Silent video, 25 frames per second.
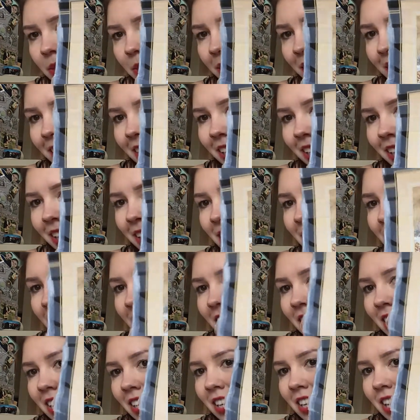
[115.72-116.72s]
one. And
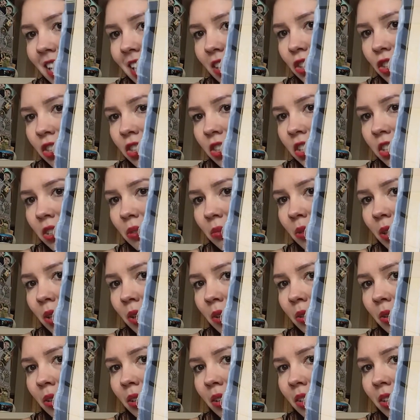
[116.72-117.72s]
yeah, she
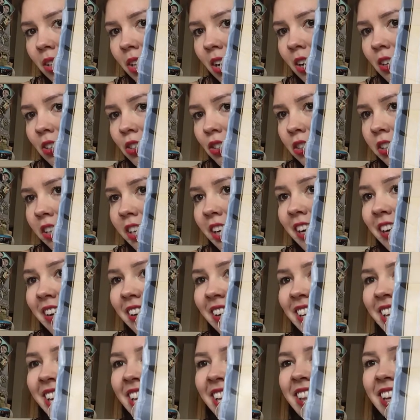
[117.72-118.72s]
wrote laundry
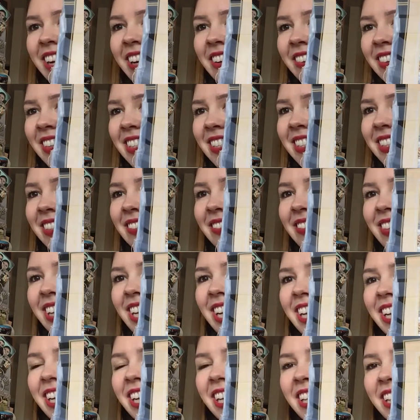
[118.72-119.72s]
area. That wasn't
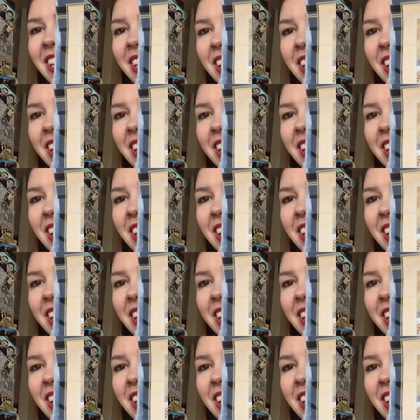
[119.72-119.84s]
me.